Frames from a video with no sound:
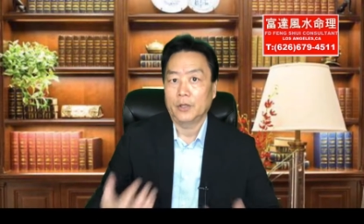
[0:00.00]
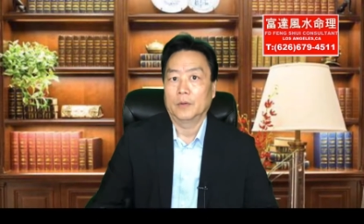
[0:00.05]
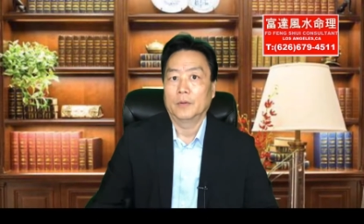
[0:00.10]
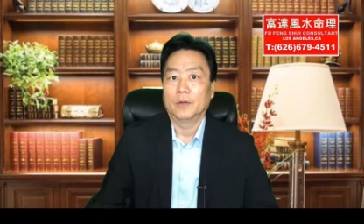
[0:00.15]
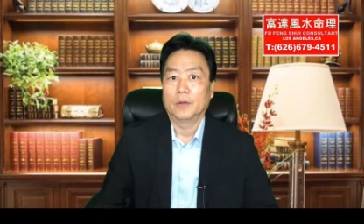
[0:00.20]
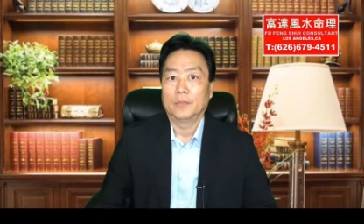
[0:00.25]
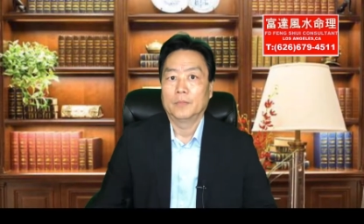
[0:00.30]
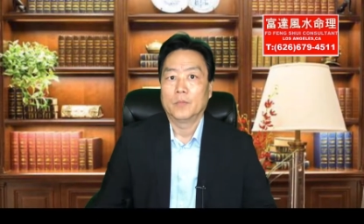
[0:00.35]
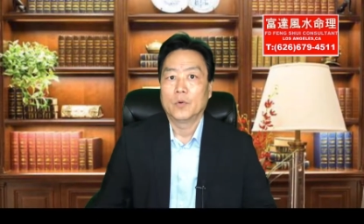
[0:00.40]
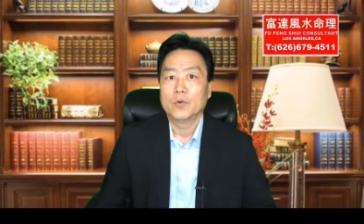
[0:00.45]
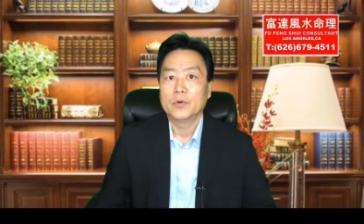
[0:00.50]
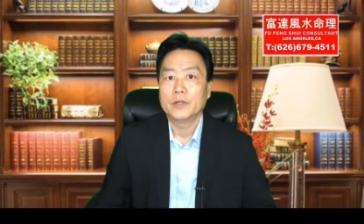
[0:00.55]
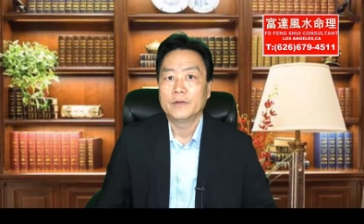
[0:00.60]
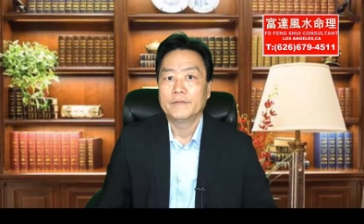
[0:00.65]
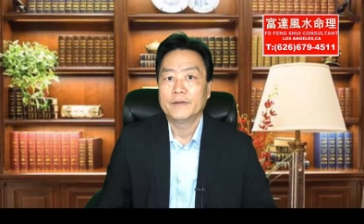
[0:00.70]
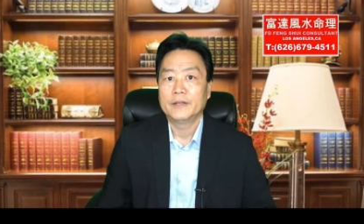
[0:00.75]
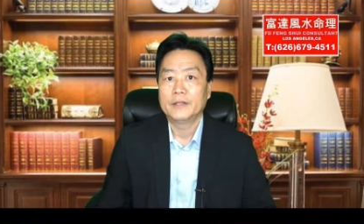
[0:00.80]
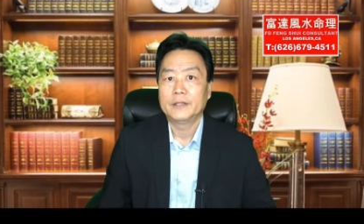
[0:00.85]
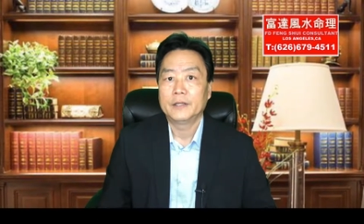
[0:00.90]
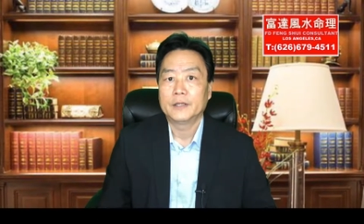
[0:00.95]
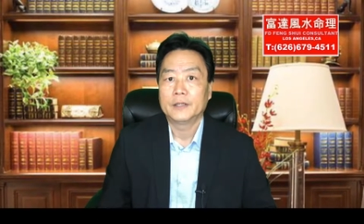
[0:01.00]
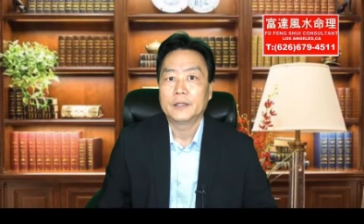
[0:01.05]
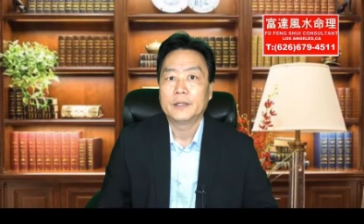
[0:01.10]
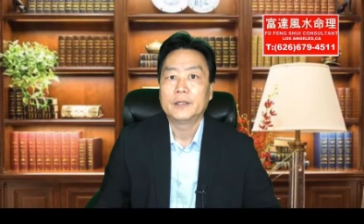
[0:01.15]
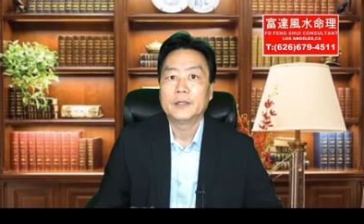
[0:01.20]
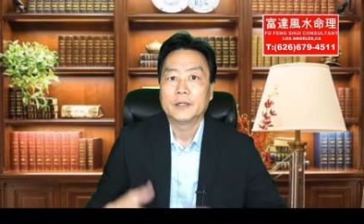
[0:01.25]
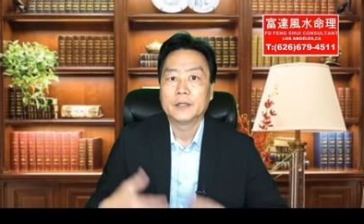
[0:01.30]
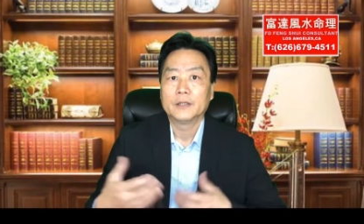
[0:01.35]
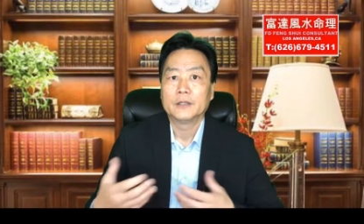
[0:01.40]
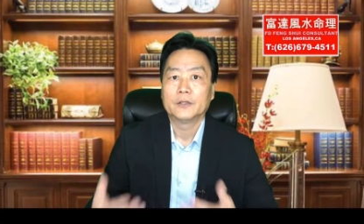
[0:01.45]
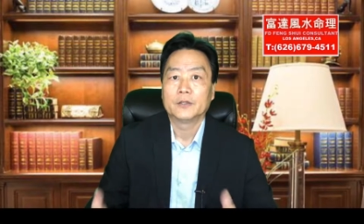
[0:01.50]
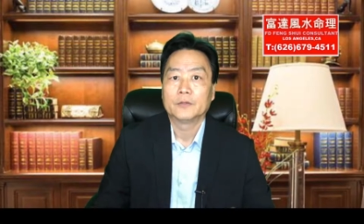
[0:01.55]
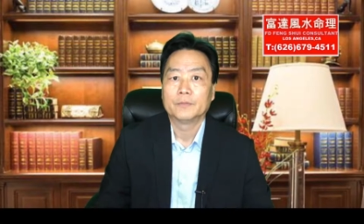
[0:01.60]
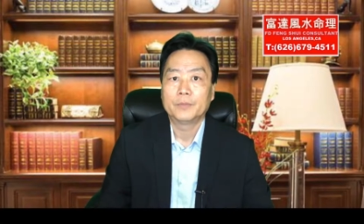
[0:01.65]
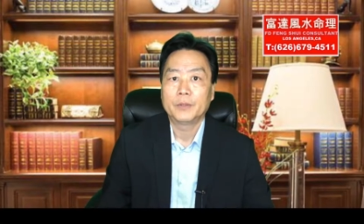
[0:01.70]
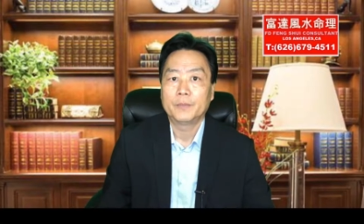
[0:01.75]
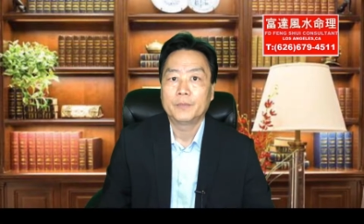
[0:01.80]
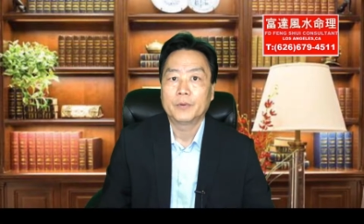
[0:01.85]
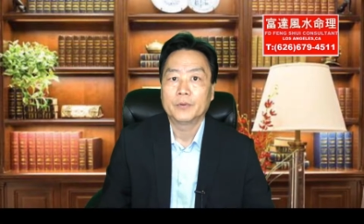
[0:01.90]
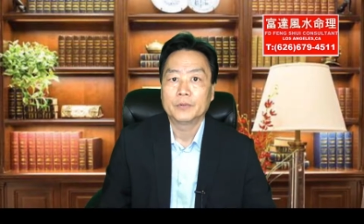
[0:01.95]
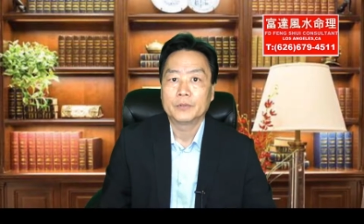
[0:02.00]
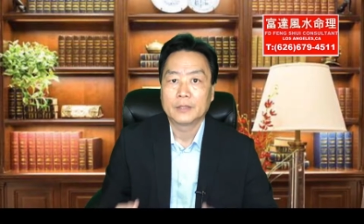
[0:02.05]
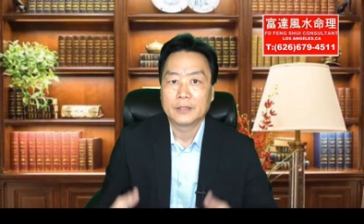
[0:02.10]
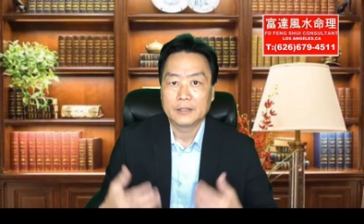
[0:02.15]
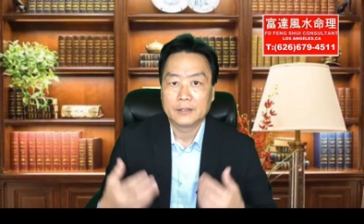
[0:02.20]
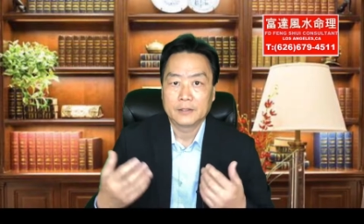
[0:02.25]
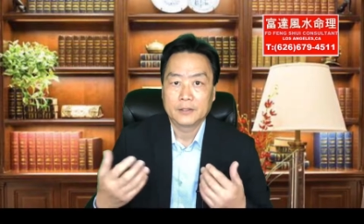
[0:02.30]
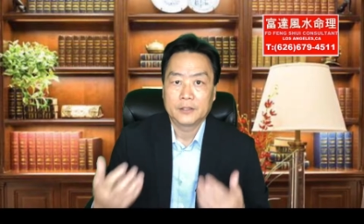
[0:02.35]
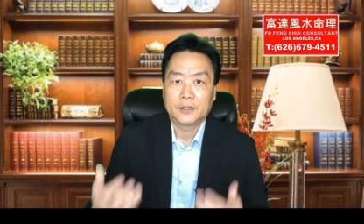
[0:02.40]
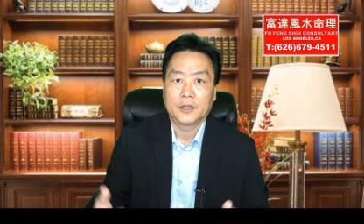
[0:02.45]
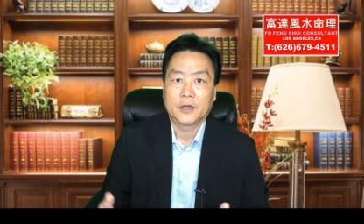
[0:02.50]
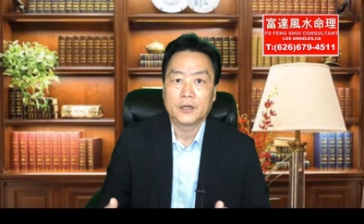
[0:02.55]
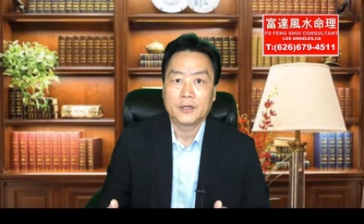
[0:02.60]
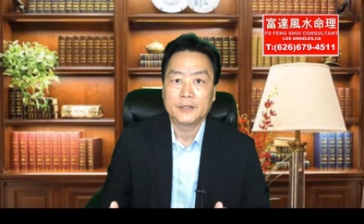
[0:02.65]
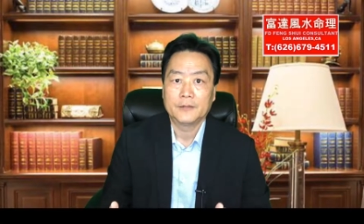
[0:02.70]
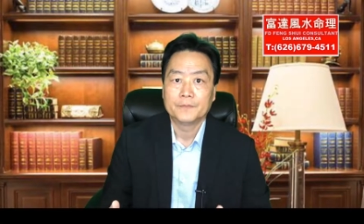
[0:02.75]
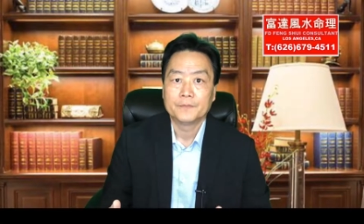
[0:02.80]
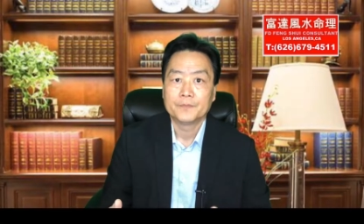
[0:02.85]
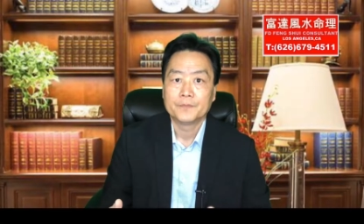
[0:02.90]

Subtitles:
motivate people study.